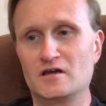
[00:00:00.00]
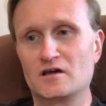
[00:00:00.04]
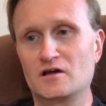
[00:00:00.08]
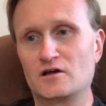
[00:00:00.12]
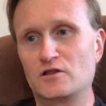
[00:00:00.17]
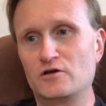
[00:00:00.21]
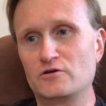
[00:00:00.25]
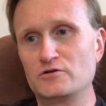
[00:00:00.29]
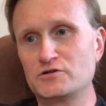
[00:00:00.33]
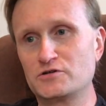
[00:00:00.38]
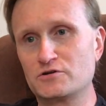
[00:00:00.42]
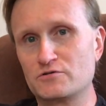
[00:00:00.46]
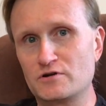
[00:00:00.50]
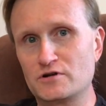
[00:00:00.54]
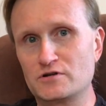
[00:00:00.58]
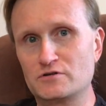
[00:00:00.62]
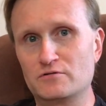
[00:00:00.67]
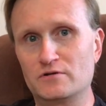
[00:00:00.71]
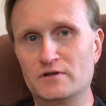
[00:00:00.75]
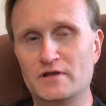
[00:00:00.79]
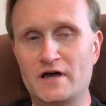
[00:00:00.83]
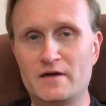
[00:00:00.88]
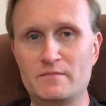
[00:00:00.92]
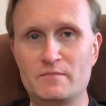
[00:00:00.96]
closer
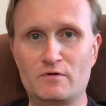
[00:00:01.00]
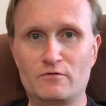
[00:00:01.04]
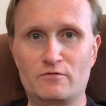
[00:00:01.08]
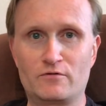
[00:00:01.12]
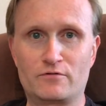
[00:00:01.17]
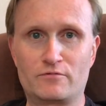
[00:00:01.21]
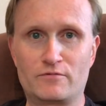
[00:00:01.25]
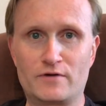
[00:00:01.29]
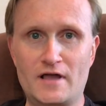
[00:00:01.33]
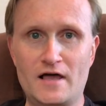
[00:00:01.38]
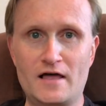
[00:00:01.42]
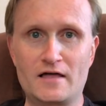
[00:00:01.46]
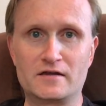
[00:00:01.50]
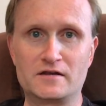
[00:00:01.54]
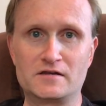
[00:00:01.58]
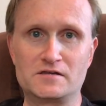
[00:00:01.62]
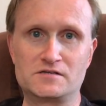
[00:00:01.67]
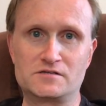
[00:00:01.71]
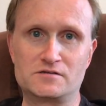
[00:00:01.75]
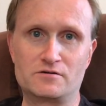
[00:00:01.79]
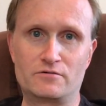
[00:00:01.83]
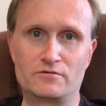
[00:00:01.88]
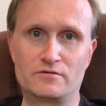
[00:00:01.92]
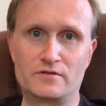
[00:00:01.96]
into alignment with reality
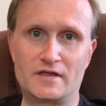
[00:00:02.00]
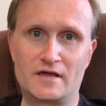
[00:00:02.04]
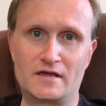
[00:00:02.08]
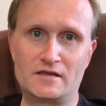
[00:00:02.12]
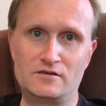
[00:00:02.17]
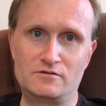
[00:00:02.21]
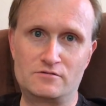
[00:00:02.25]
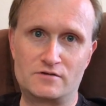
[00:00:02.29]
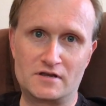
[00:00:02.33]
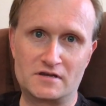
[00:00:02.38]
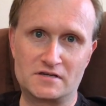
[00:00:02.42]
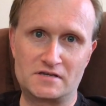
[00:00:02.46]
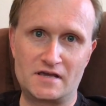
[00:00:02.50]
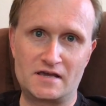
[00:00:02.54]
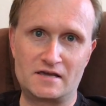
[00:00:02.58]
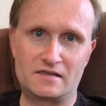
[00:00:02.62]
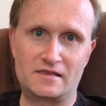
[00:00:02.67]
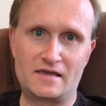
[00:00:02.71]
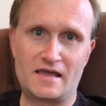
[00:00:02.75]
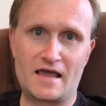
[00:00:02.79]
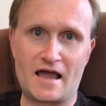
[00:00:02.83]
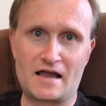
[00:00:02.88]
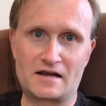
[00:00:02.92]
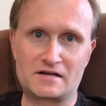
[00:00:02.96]
so that you can
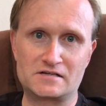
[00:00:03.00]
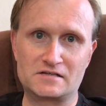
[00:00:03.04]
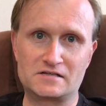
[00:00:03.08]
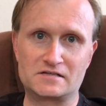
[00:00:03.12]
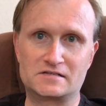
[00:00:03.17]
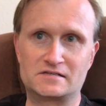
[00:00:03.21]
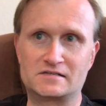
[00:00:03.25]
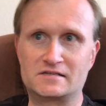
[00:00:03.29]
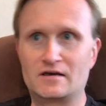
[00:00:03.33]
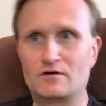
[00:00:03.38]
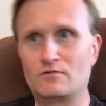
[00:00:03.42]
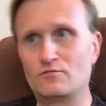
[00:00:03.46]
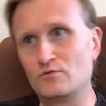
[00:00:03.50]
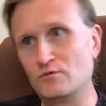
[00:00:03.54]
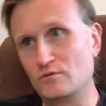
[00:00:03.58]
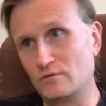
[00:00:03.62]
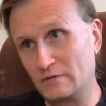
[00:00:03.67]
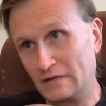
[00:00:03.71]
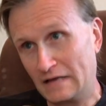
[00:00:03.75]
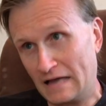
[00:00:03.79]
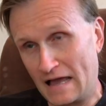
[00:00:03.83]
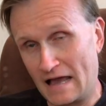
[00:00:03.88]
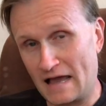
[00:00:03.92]
take the actions that will